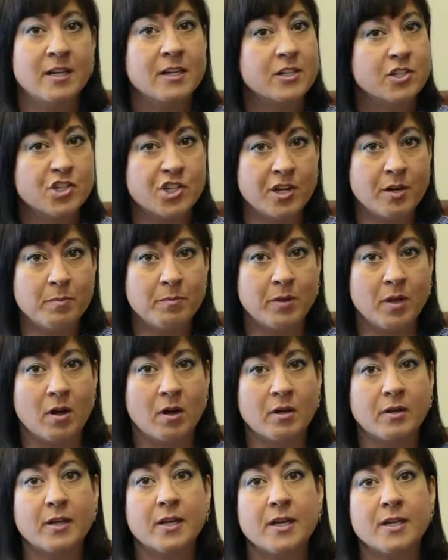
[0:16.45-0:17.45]
Chenin
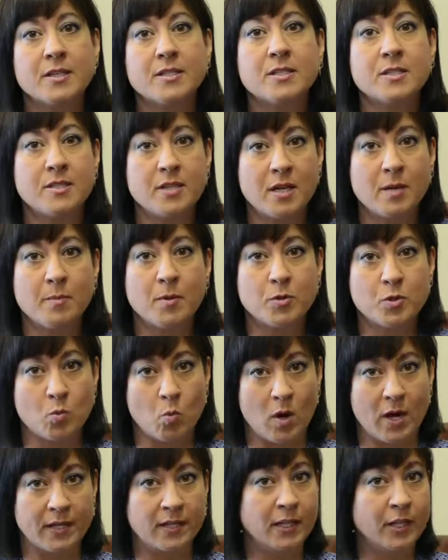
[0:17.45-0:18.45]
Blanc is the most
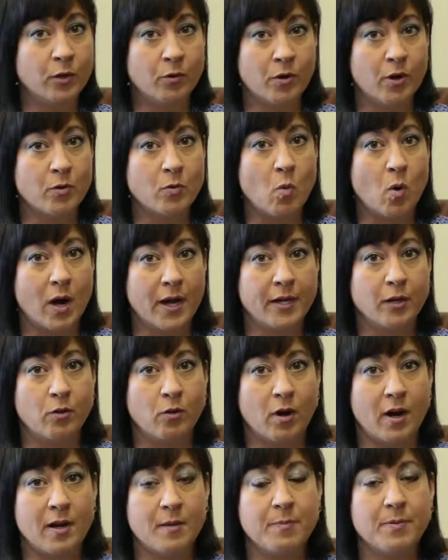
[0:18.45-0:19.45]
widely grown white
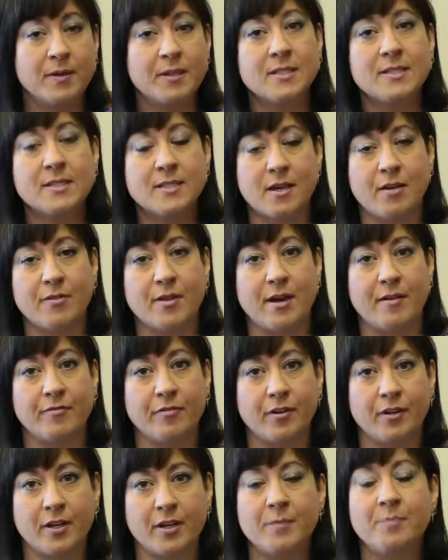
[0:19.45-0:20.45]
grape in South
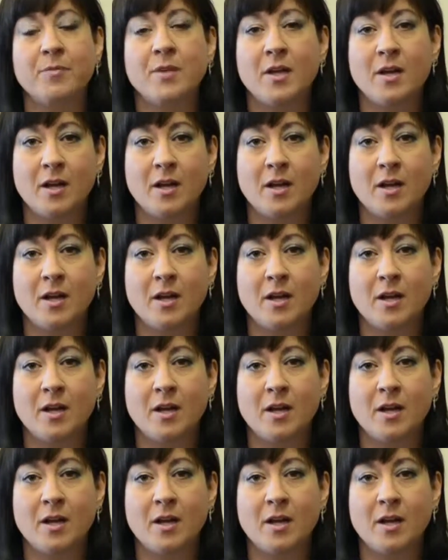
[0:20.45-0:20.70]
Africa.